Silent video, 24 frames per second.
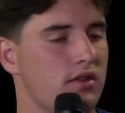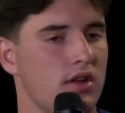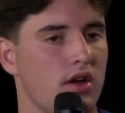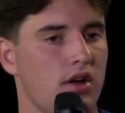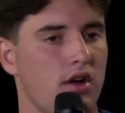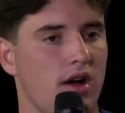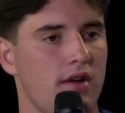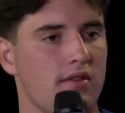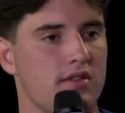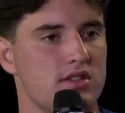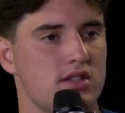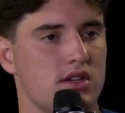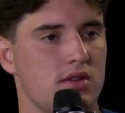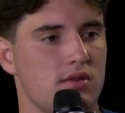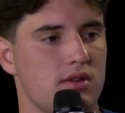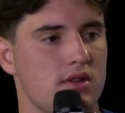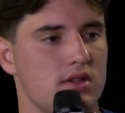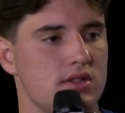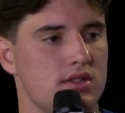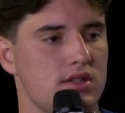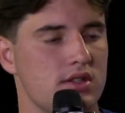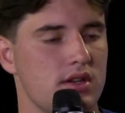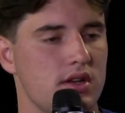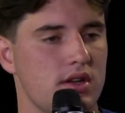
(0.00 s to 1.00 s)
though obviously it
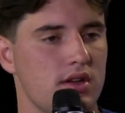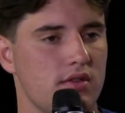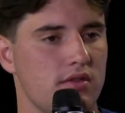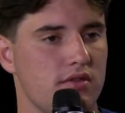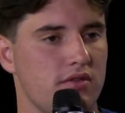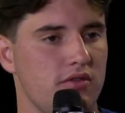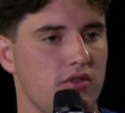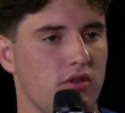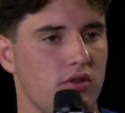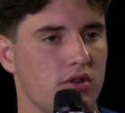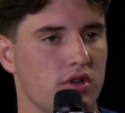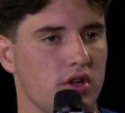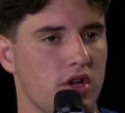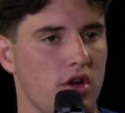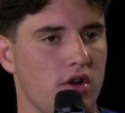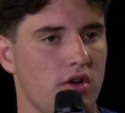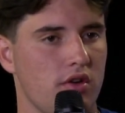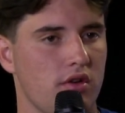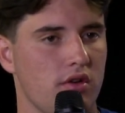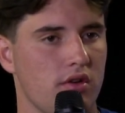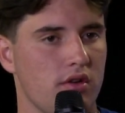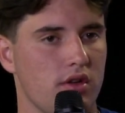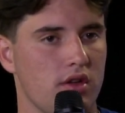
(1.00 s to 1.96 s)
wasn't full go.